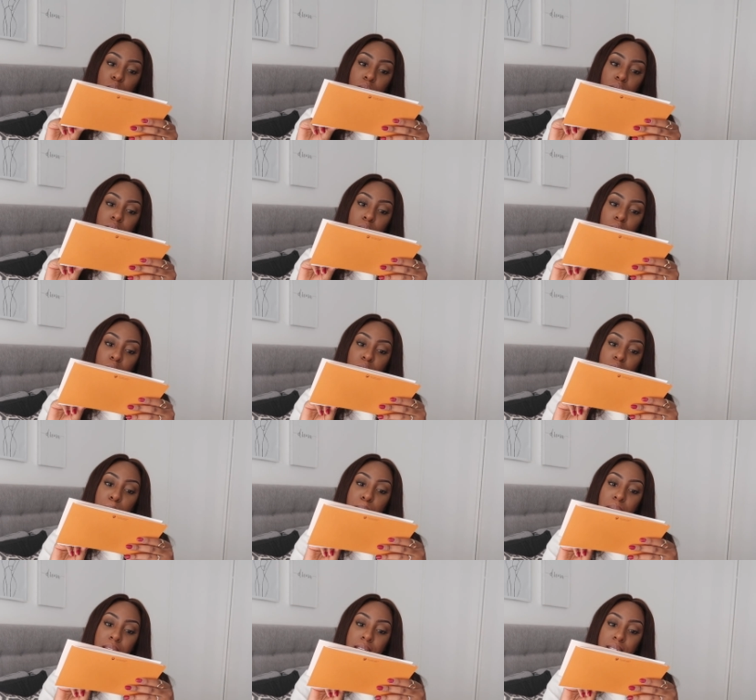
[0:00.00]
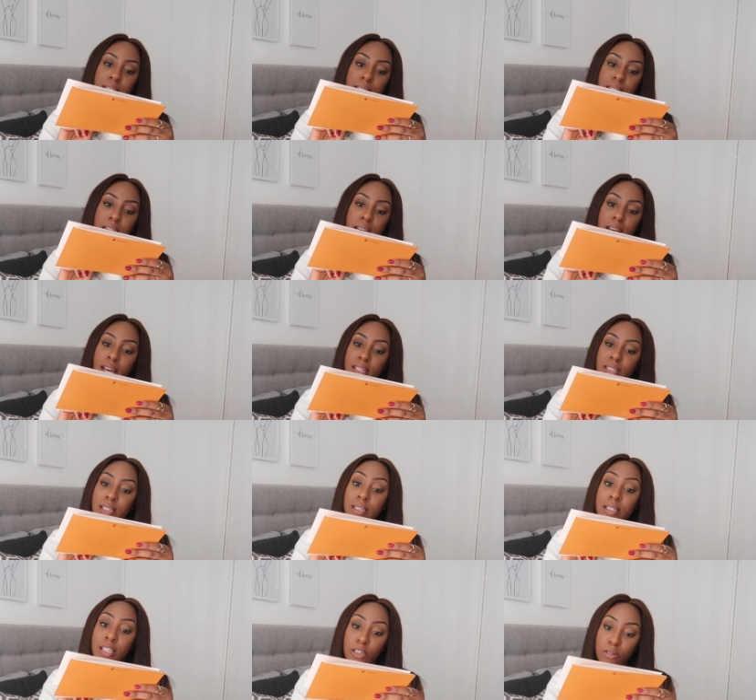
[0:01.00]
Louis Vuitton Meletier has
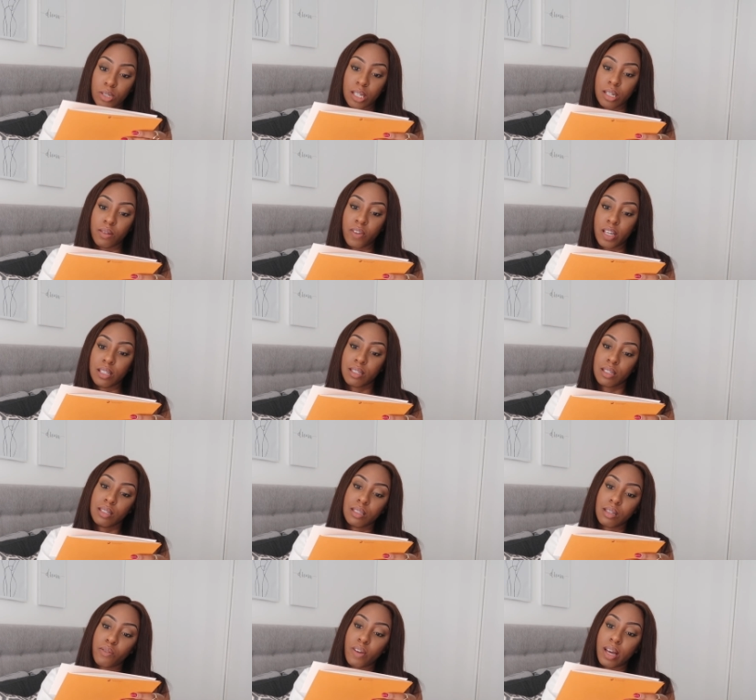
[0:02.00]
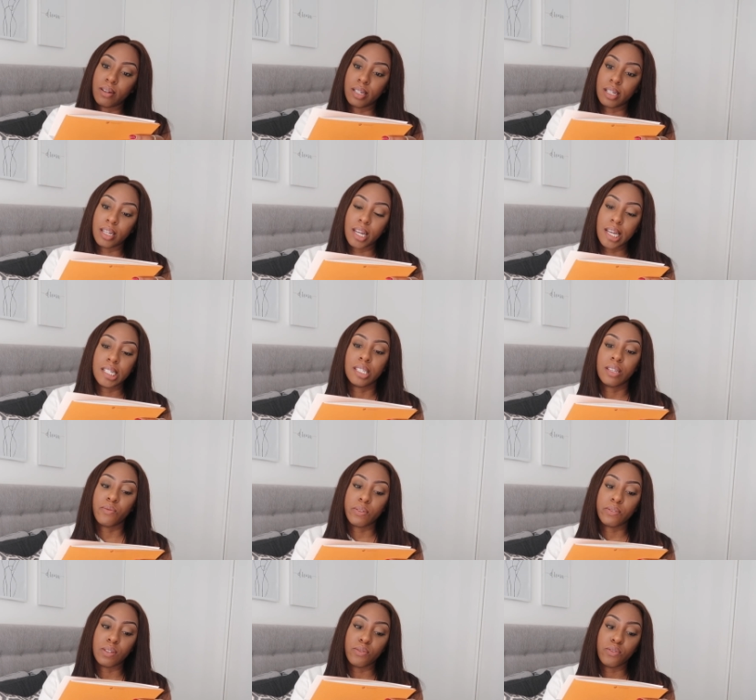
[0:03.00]
continued to innovate since our founding in
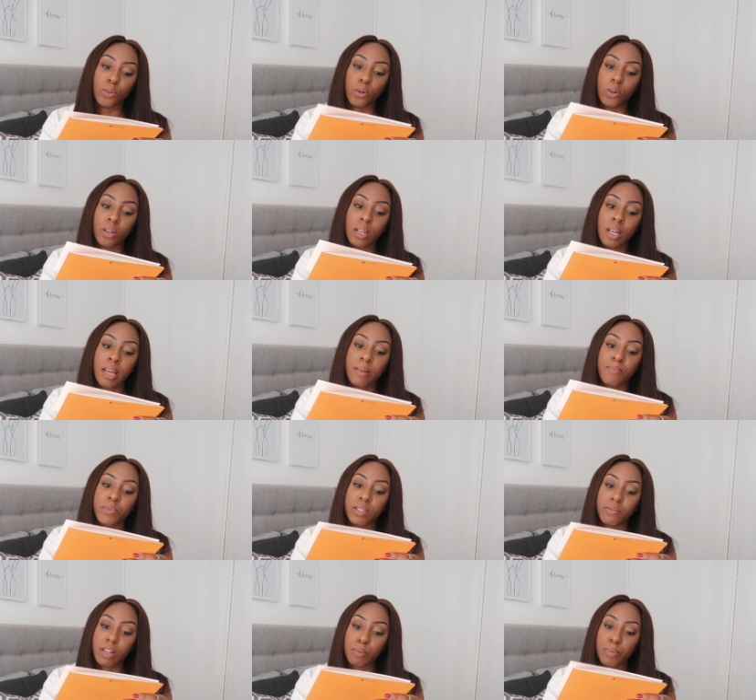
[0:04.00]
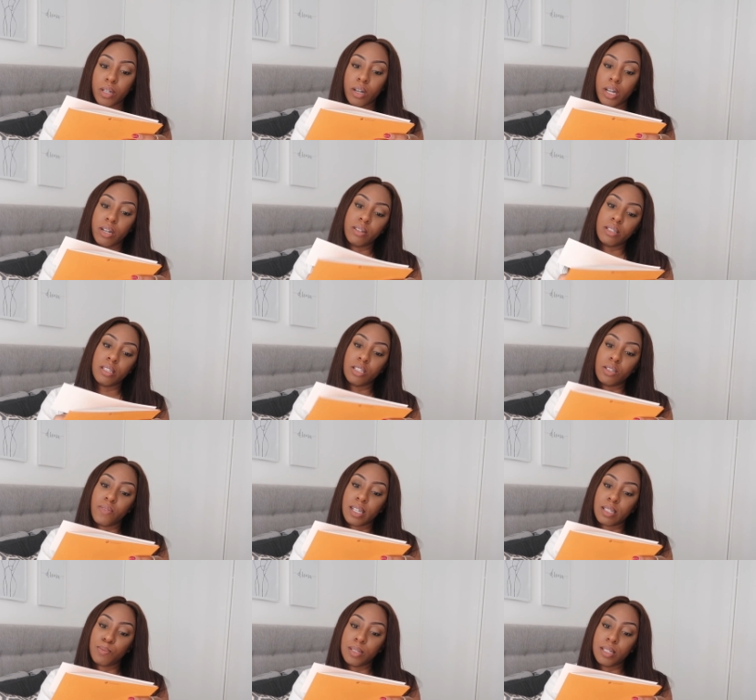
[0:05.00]
1854, developing our heritage of
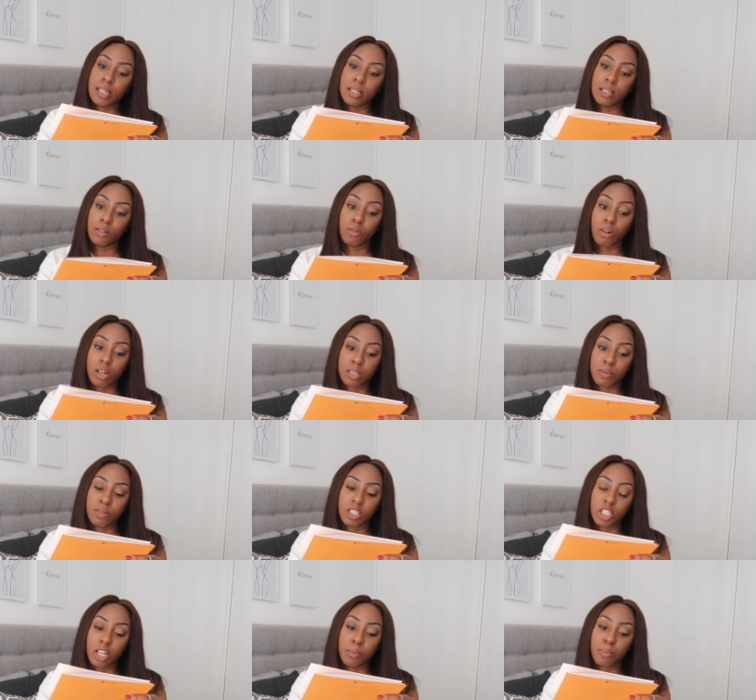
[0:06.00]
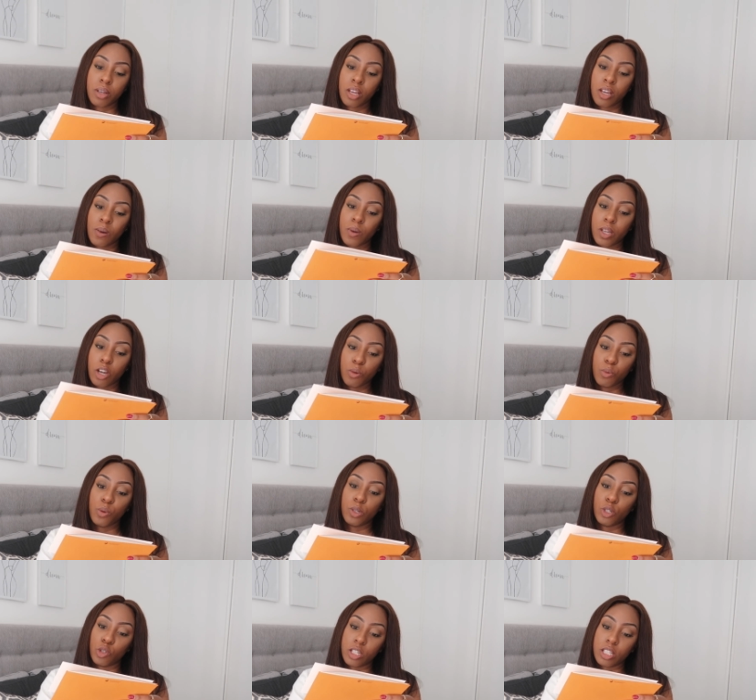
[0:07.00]
expertise and craftsmanship. We hope
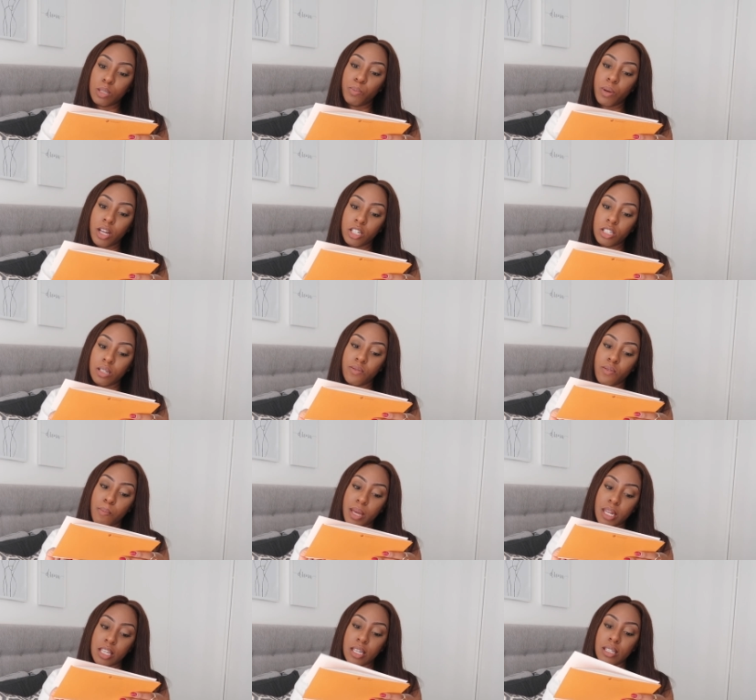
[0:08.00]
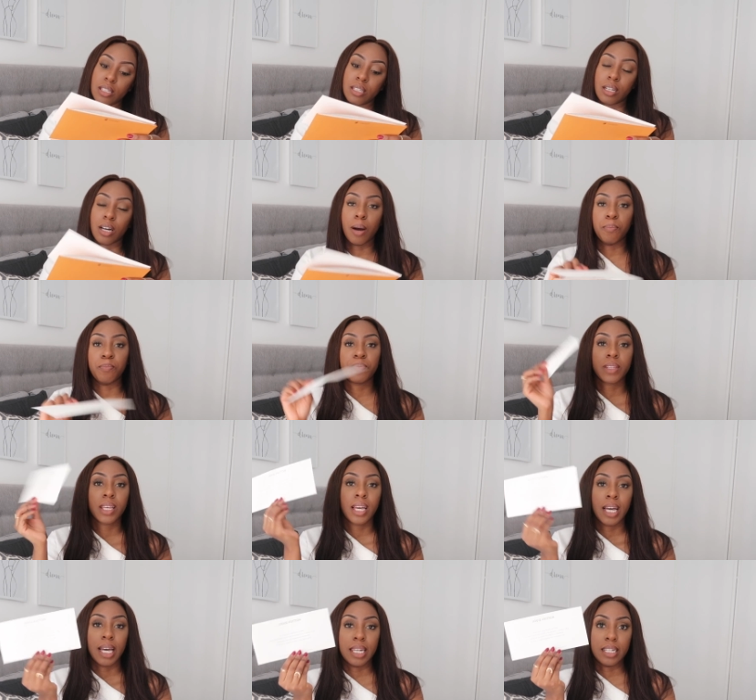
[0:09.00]
you enjoy this purchase for many years to come."
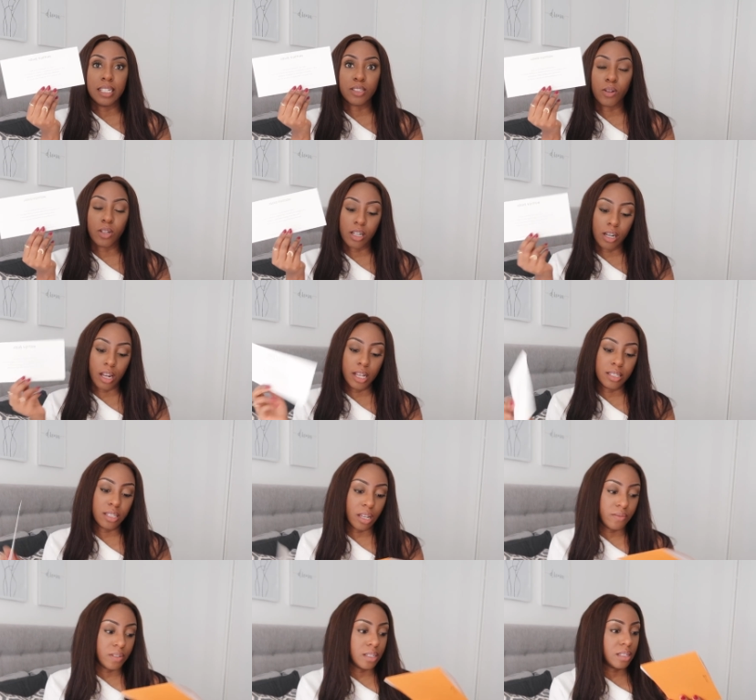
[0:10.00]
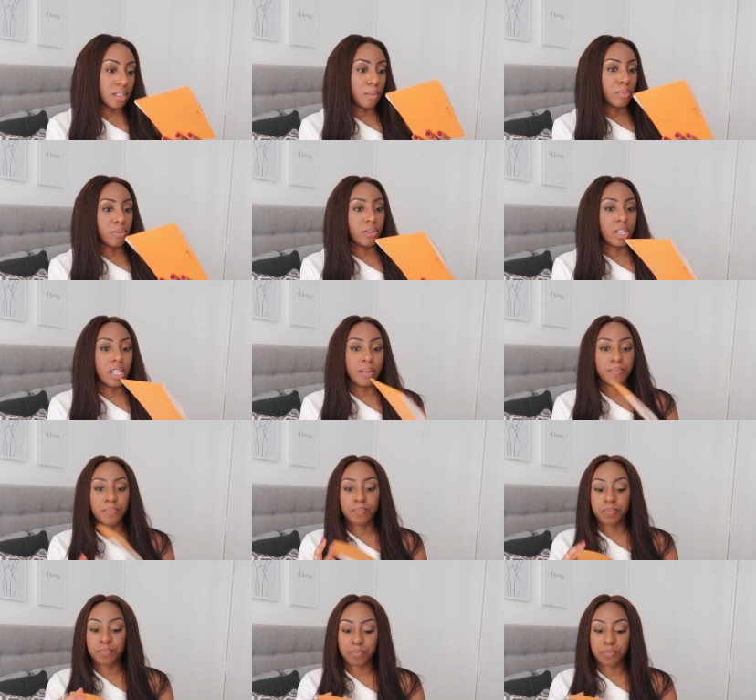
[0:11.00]
And then it's got the client services number on it.